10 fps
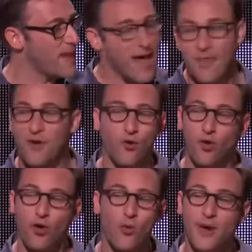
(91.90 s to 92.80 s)
And they're
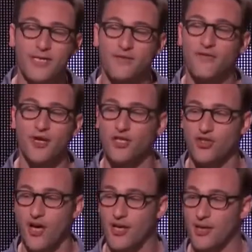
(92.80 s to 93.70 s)
always
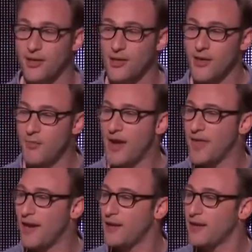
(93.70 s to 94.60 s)
frustrated by
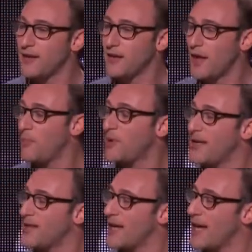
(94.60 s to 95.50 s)
that
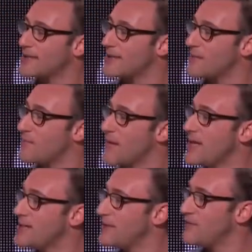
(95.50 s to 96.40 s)
company that has an
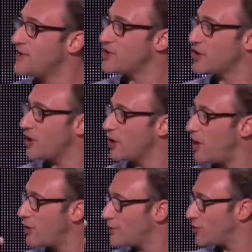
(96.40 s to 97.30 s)
amazing vision, a
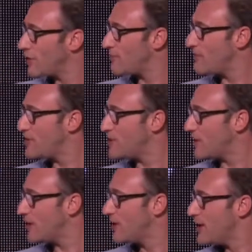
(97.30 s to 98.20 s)
long-term vision
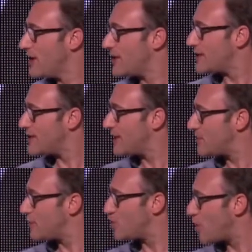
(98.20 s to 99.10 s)
that
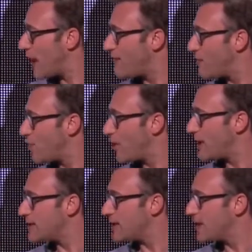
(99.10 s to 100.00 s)
seems to drive them
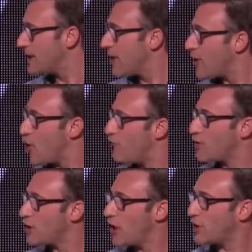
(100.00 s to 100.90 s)
crazy. And over
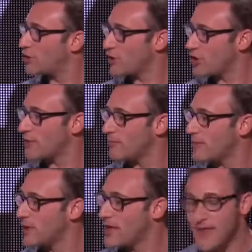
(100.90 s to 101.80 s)
the long term,
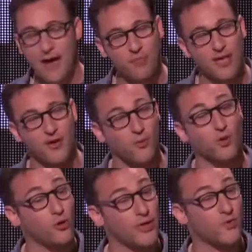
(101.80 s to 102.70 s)
that player
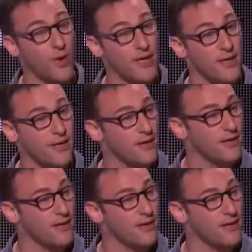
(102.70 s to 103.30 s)
will always win,